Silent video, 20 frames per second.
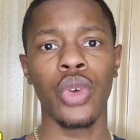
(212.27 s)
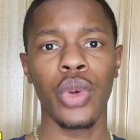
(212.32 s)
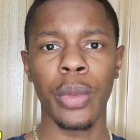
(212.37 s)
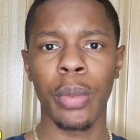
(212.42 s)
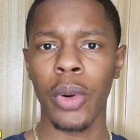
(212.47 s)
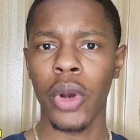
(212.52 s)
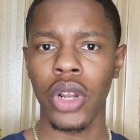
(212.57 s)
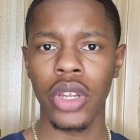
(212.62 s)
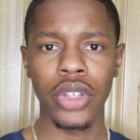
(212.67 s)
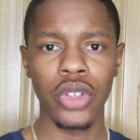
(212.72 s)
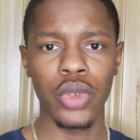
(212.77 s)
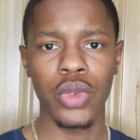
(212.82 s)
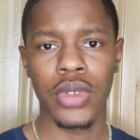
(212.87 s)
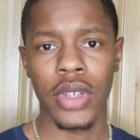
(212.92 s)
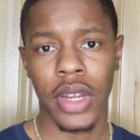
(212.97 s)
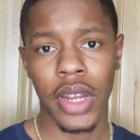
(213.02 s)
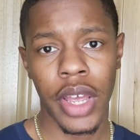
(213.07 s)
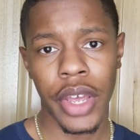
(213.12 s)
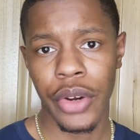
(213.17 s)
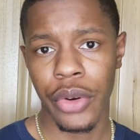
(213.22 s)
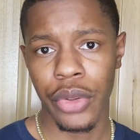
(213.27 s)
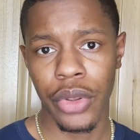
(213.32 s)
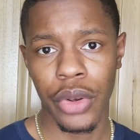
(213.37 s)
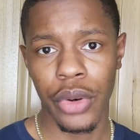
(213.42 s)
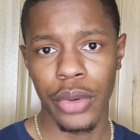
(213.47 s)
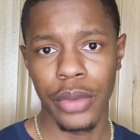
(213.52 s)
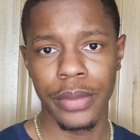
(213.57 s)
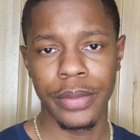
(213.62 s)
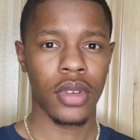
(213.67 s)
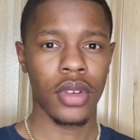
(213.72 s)
You could probably use a lighter
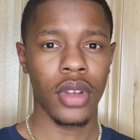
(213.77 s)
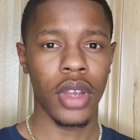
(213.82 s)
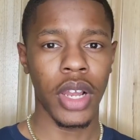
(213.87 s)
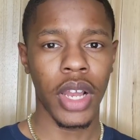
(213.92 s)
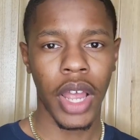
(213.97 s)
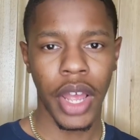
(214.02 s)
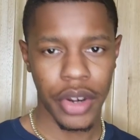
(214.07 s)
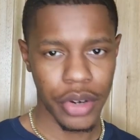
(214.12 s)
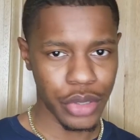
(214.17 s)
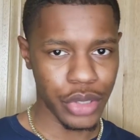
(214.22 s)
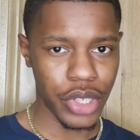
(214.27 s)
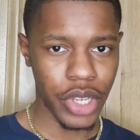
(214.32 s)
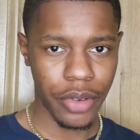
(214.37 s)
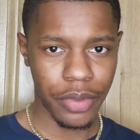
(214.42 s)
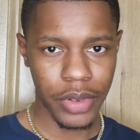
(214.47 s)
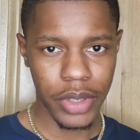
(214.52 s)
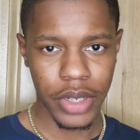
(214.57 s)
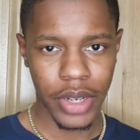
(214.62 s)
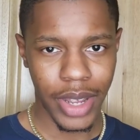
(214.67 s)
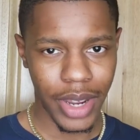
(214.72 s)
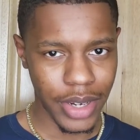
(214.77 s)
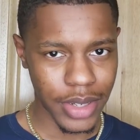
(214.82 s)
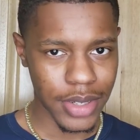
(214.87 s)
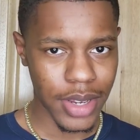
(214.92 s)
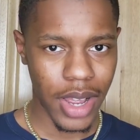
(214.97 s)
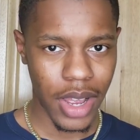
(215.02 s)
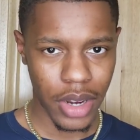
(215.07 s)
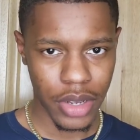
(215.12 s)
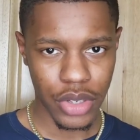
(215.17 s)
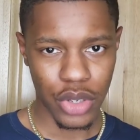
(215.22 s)
though. A lighter is definitely not as
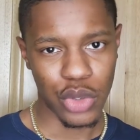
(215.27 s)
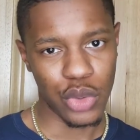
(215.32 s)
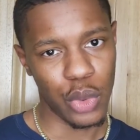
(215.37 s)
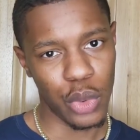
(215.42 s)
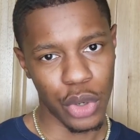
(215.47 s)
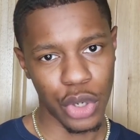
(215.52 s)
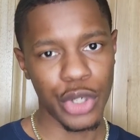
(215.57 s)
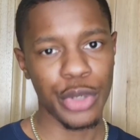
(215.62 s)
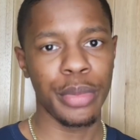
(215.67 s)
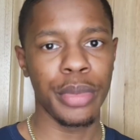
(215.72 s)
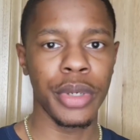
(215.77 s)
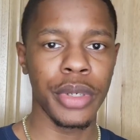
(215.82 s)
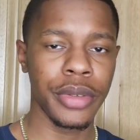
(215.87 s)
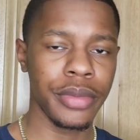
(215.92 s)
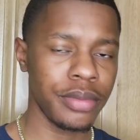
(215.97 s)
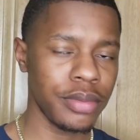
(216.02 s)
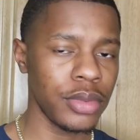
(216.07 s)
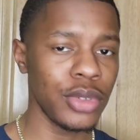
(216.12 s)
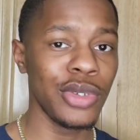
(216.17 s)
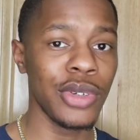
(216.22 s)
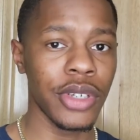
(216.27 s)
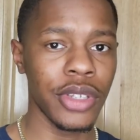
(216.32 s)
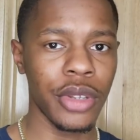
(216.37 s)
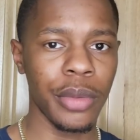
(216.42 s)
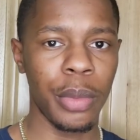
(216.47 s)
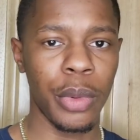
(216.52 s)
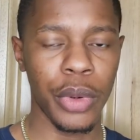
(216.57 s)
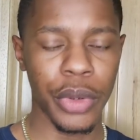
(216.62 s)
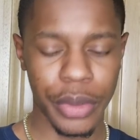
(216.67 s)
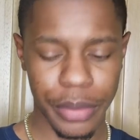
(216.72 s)
hot as a torch, but you get the
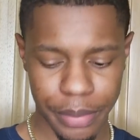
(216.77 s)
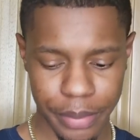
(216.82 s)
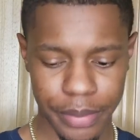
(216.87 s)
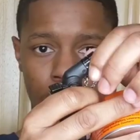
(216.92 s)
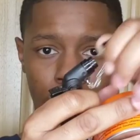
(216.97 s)
point.